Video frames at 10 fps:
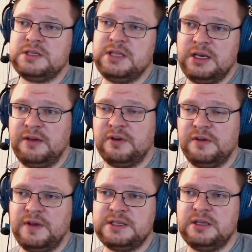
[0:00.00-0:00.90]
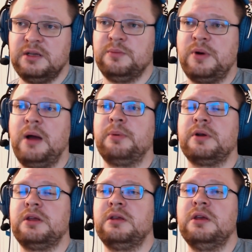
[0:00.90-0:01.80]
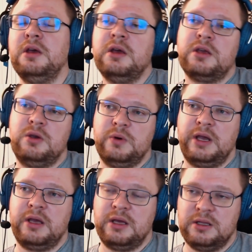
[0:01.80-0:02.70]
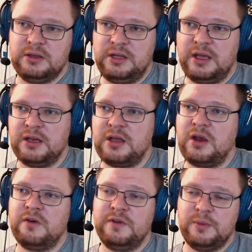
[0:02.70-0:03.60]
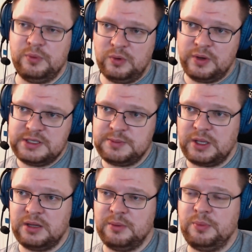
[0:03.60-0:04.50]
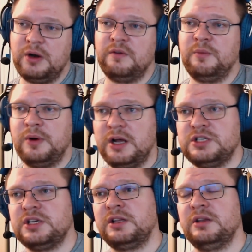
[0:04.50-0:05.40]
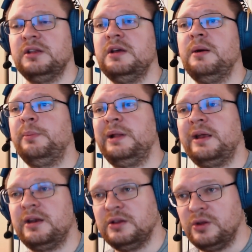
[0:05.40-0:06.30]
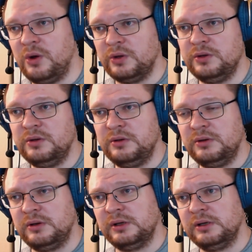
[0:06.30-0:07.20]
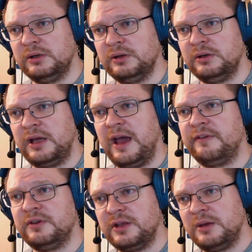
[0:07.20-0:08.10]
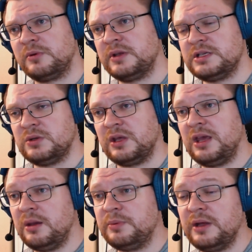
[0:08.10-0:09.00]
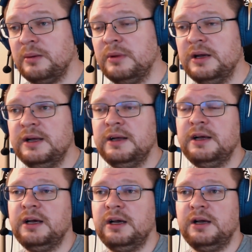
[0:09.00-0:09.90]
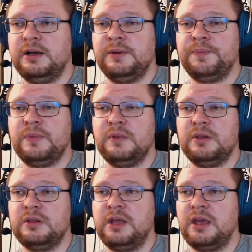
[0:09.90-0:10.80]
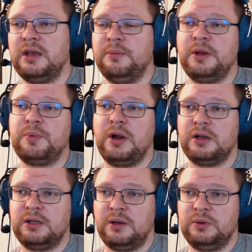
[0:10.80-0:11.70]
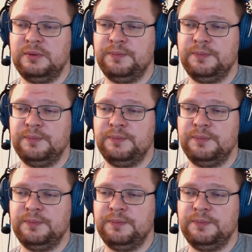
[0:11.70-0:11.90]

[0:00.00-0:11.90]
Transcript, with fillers: they never invested in proper QA and taking care of the employees, making them part of the project, and planning loan uh, after the game release to keep them. Um, they get a bad product out,